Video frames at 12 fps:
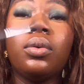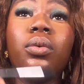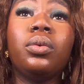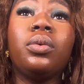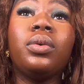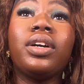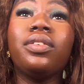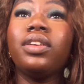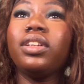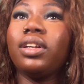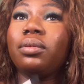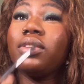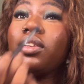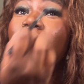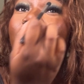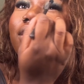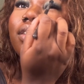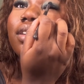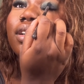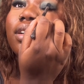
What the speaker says: Ooh, I feel like that was a lot on that